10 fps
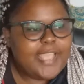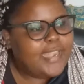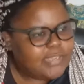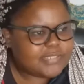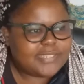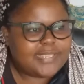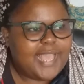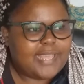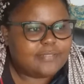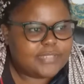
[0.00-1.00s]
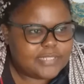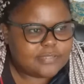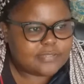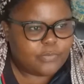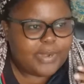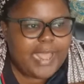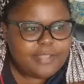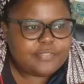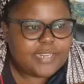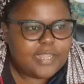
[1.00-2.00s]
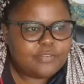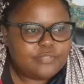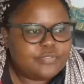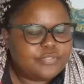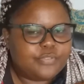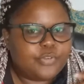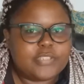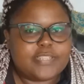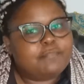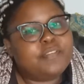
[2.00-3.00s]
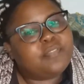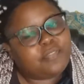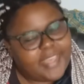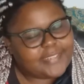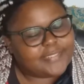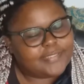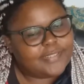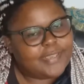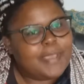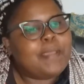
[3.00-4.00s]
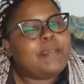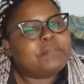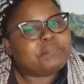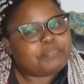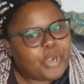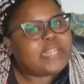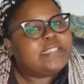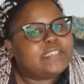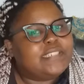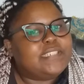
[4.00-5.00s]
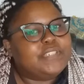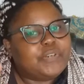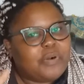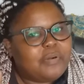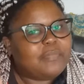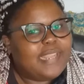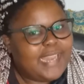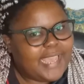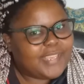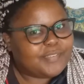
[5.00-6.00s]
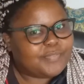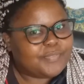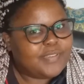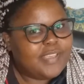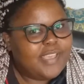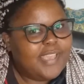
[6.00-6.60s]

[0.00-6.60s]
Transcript: And I was like, yeah, that's what I've done because I've been fat practically all my life.